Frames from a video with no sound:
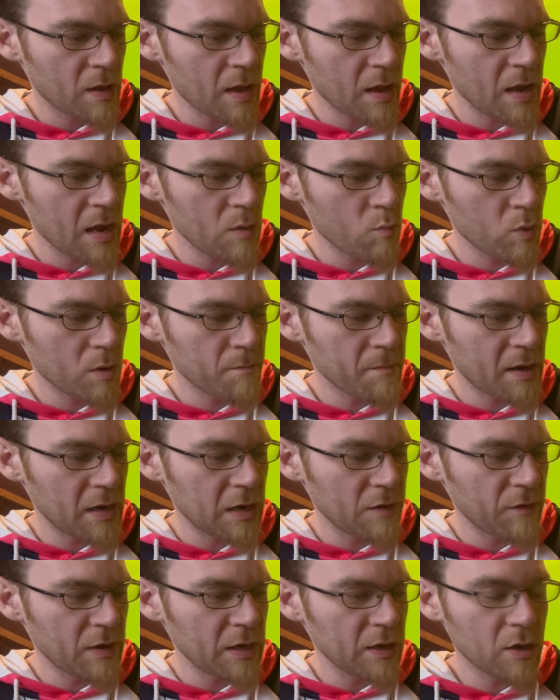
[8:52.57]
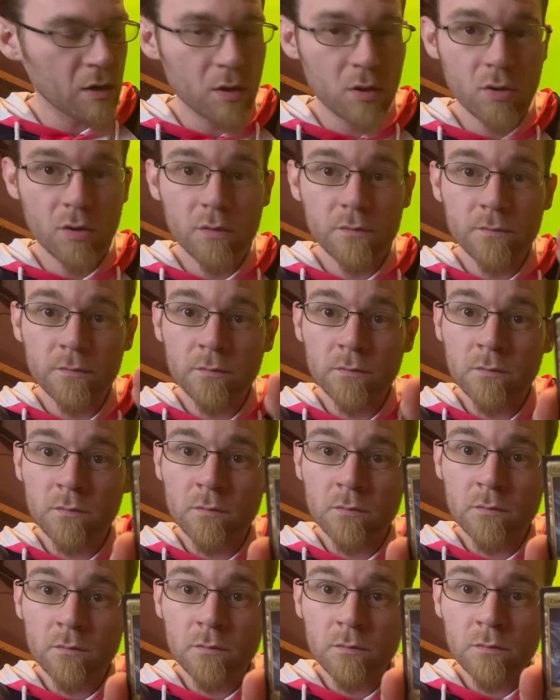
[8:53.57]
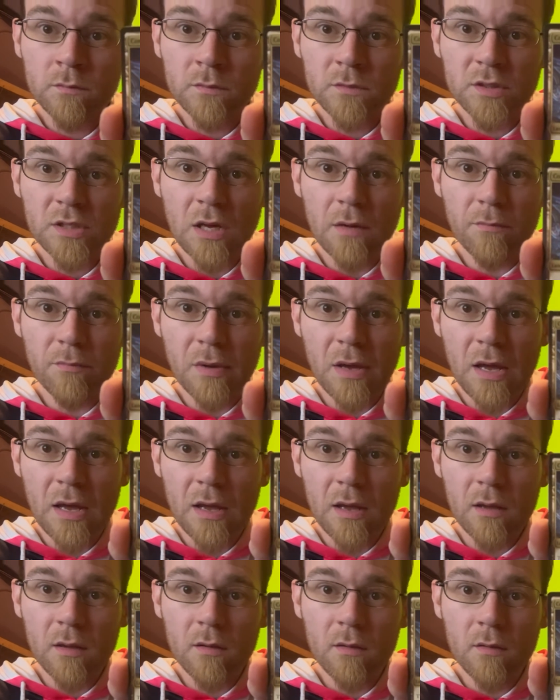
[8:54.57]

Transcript: Add 1 mana of any color. It's not bad.